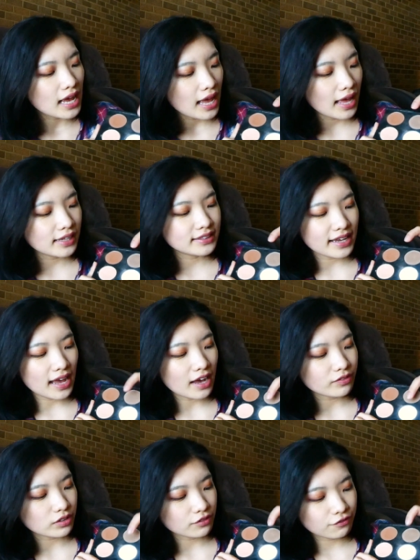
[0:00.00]
And they
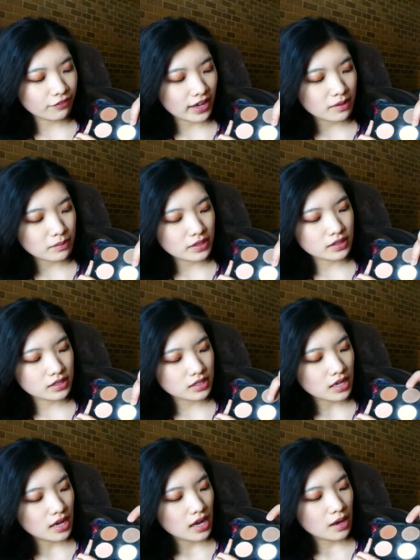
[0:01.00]
have their famous
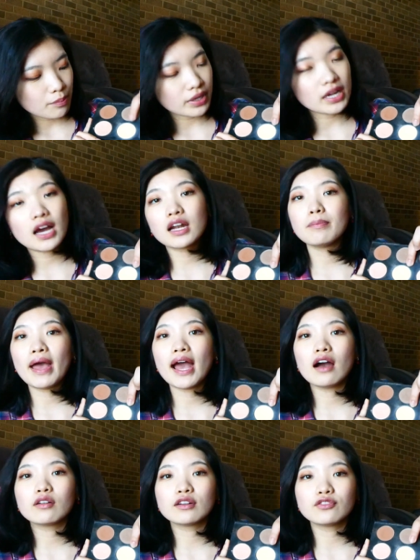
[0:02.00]
banana
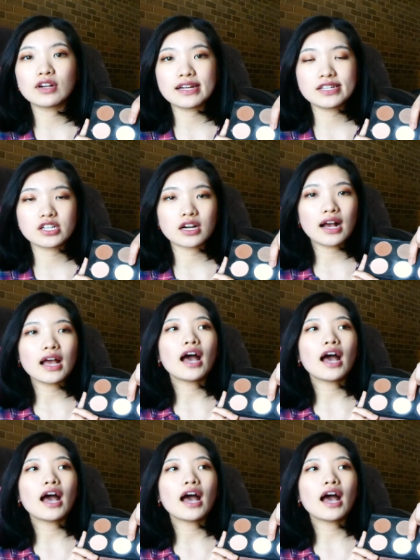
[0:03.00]
powder for under eye.